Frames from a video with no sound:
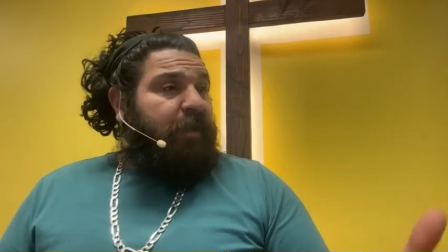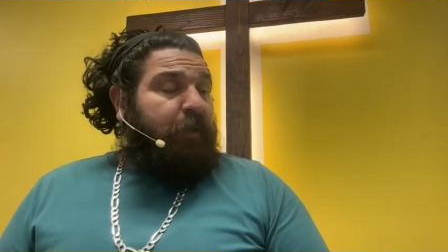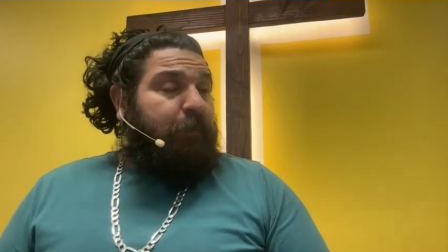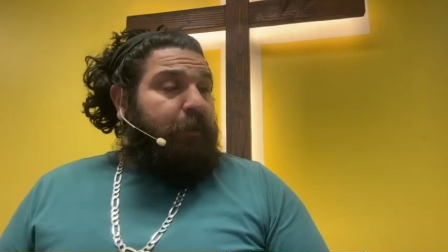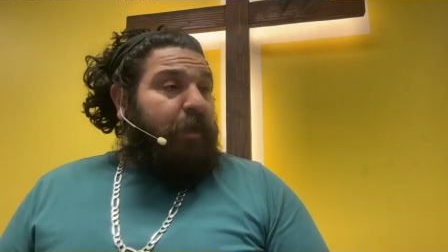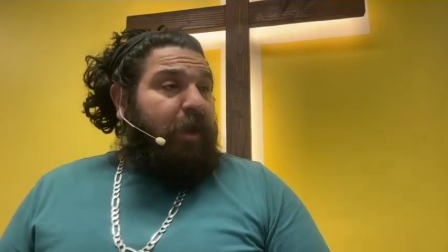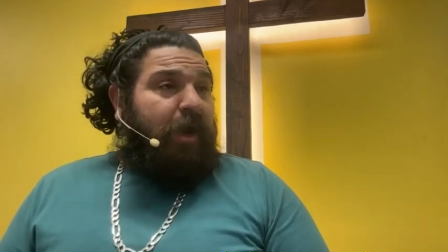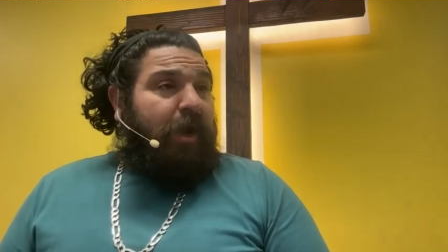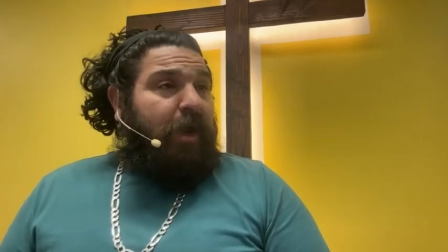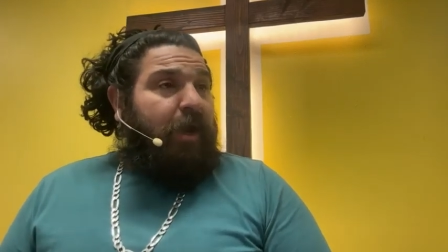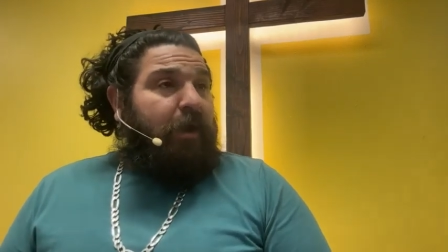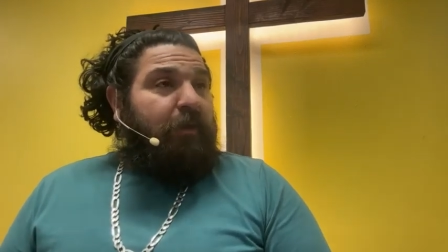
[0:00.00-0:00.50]

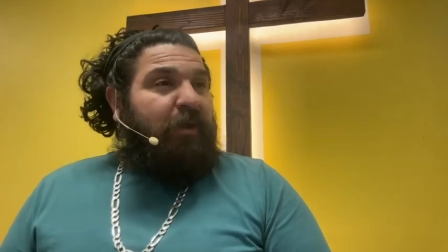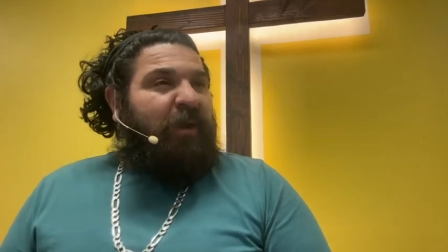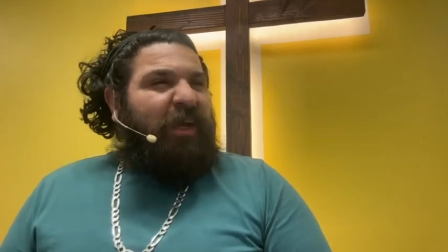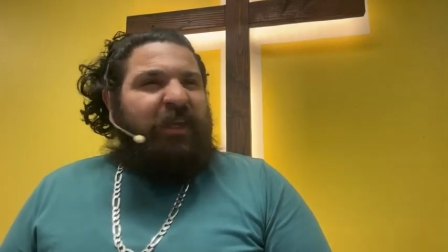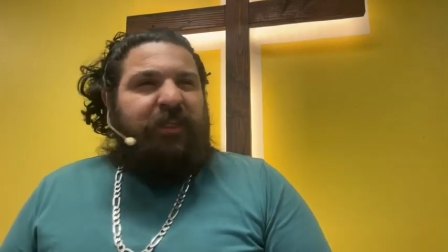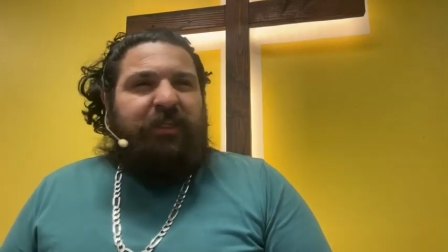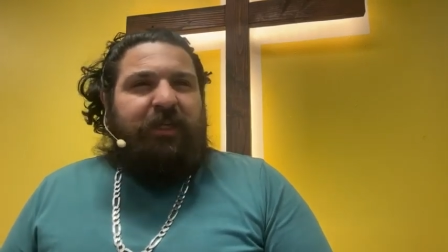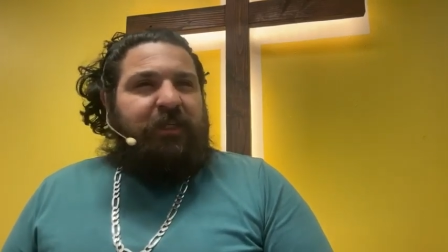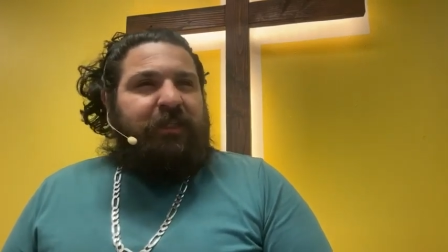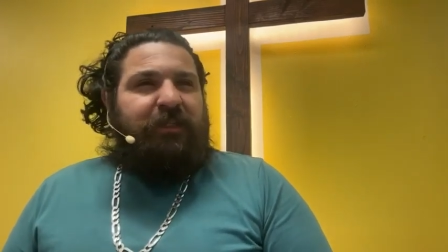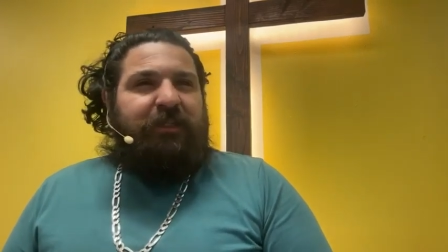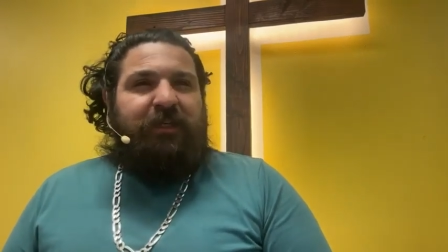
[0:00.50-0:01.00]
I'm not.
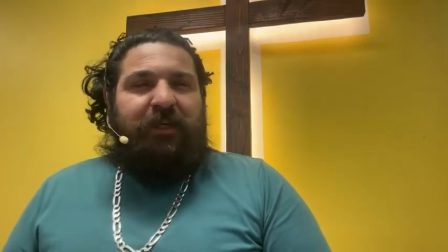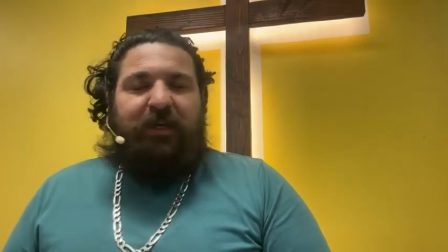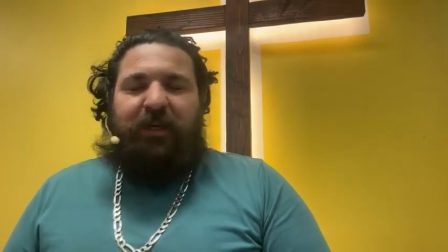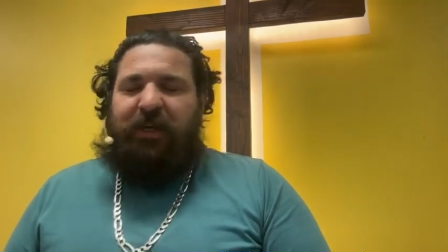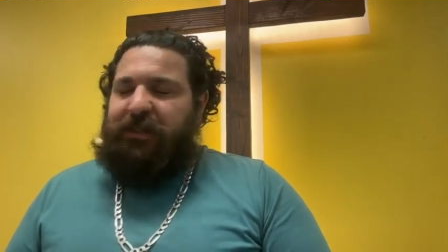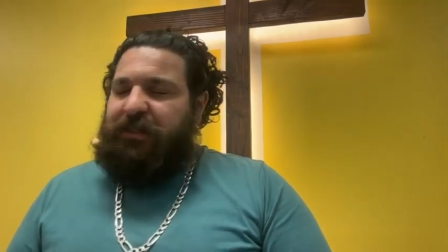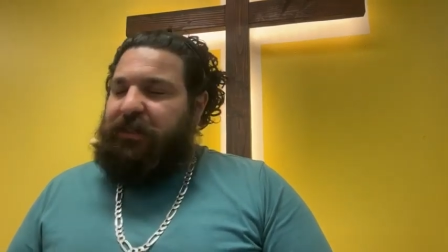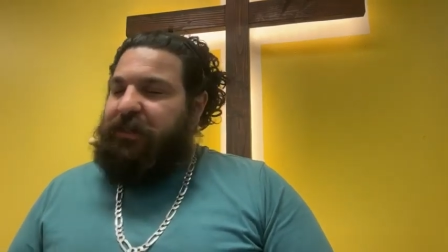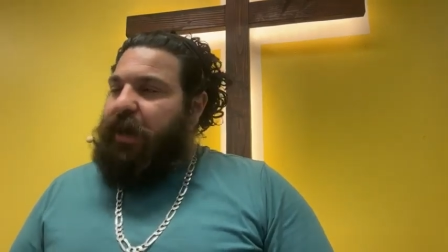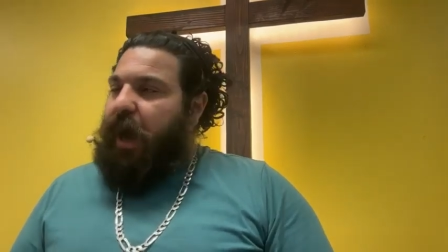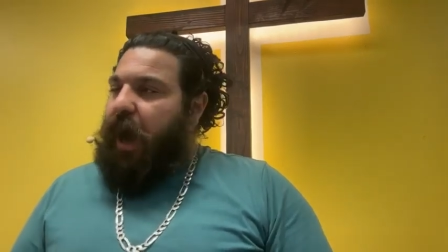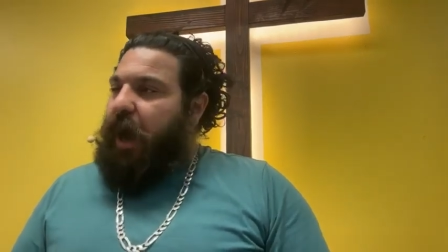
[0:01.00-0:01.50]
It's
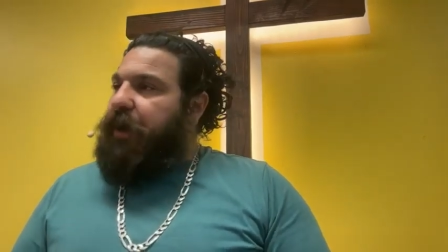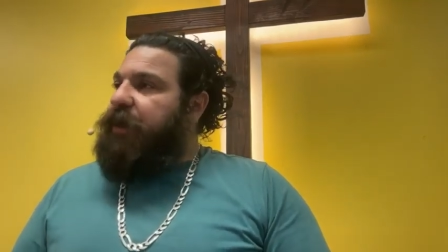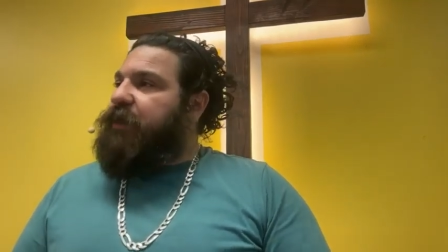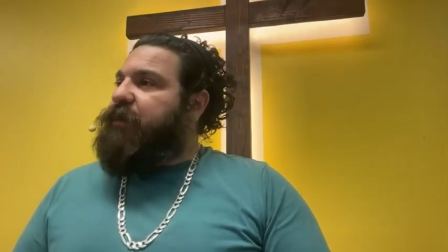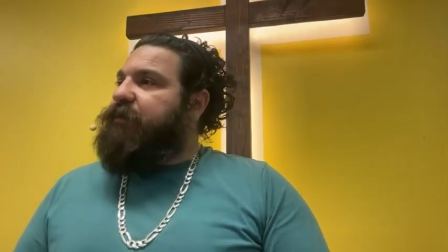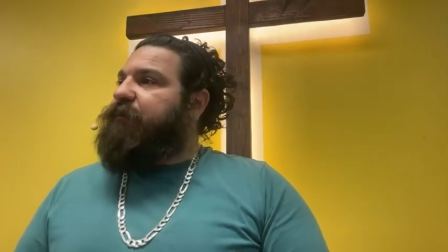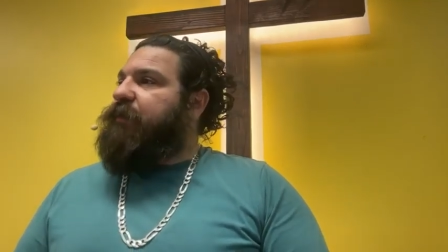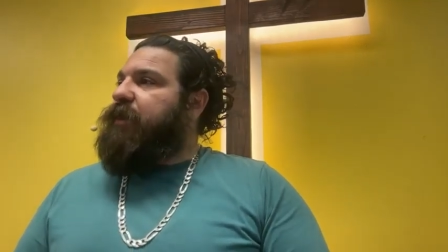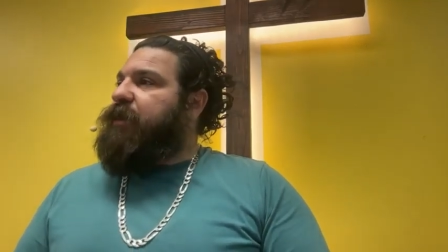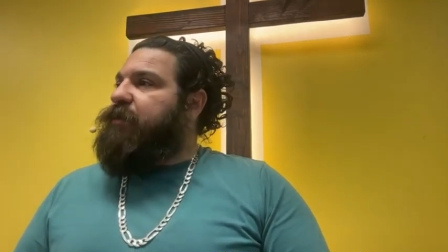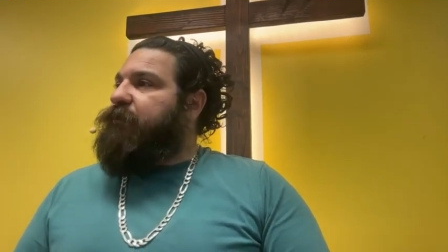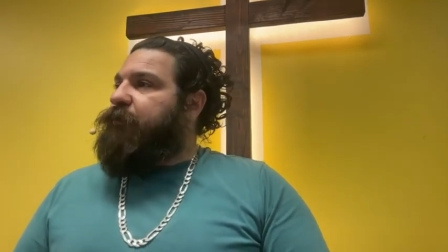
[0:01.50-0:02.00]
because God
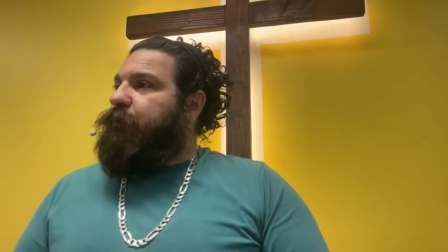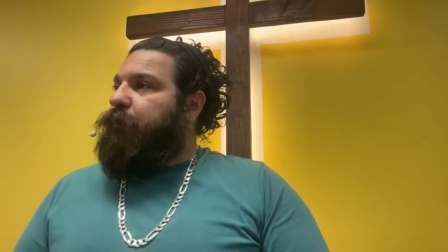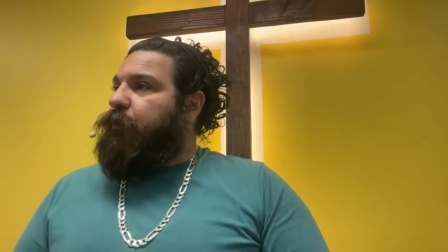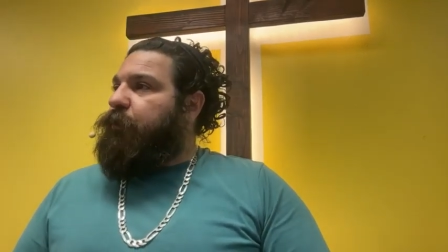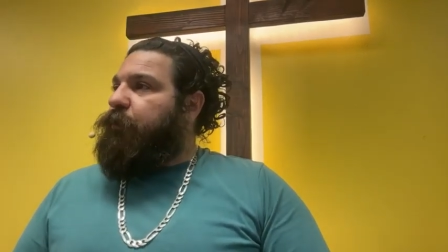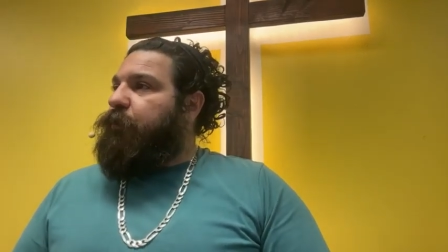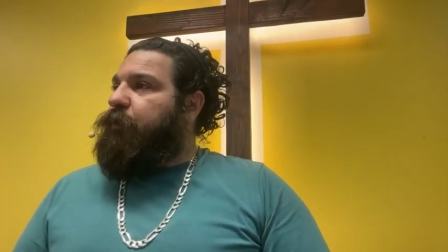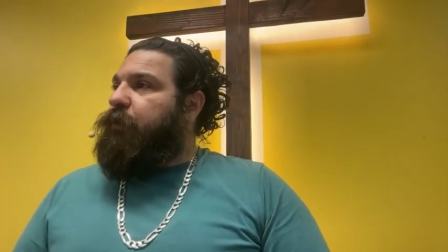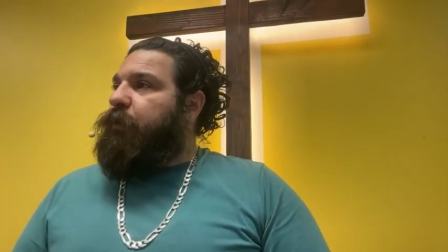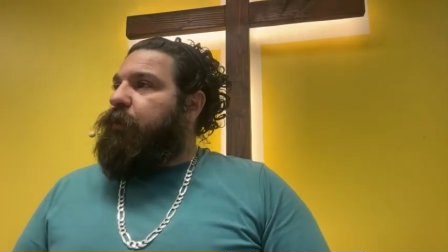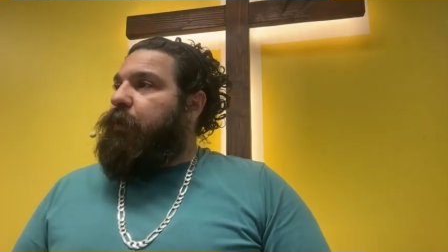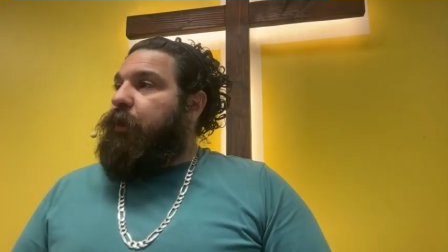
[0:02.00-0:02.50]
is
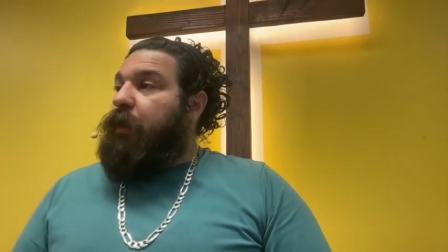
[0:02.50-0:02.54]
faithful.